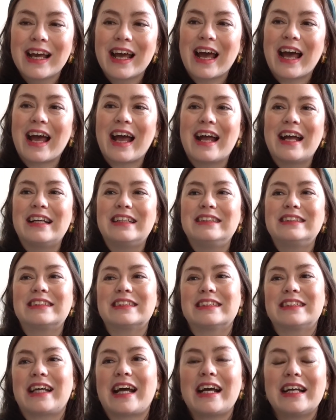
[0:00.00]
and
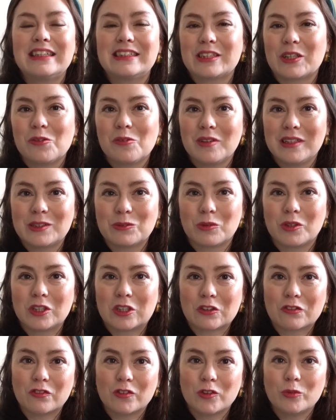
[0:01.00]
that's always
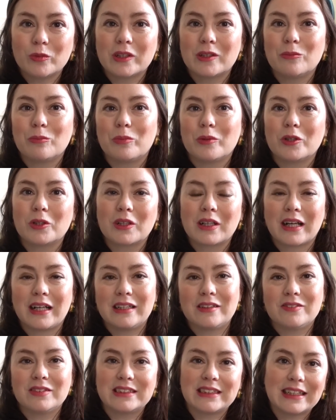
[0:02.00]
wonderful when a book
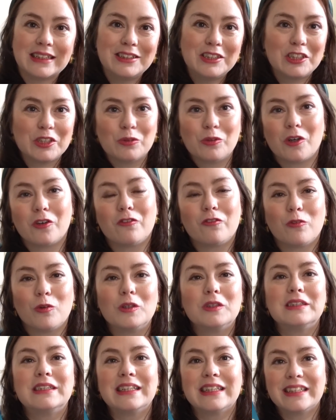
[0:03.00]
kind of sends you off
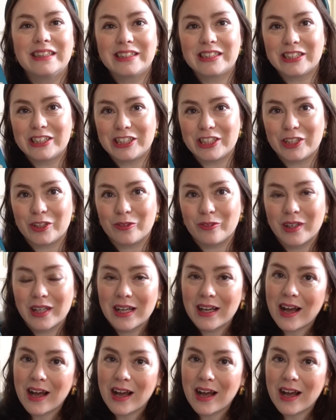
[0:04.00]
wanting to do